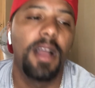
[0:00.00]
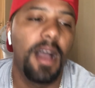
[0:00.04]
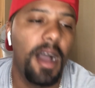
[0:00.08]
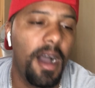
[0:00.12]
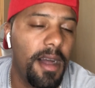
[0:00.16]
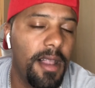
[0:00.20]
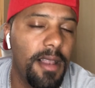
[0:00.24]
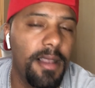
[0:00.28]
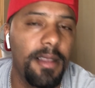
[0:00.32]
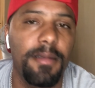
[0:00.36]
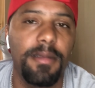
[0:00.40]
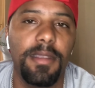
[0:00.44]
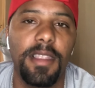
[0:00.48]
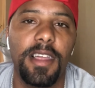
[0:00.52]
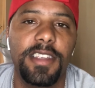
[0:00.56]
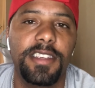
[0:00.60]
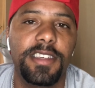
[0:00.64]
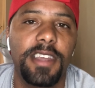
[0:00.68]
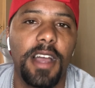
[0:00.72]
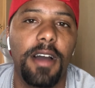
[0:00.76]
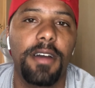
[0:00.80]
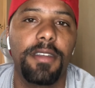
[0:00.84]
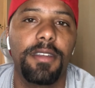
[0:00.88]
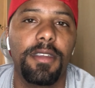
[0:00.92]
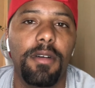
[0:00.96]
I'll let
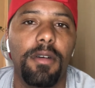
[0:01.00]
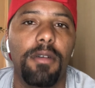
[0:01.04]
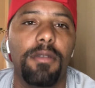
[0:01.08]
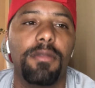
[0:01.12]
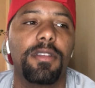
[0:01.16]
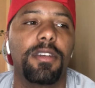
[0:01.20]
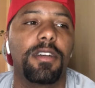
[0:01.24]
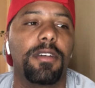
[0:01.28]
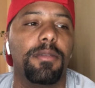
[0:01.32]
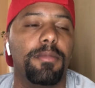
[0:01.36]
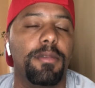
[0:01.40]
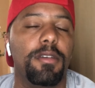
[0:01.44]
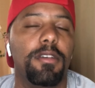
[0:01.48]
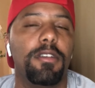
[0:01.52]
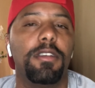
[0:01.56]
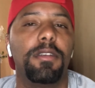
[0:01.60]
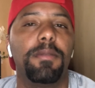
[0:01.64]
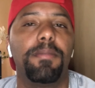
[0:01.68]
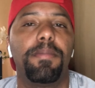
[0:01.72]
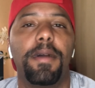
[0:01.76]
y'all know on the community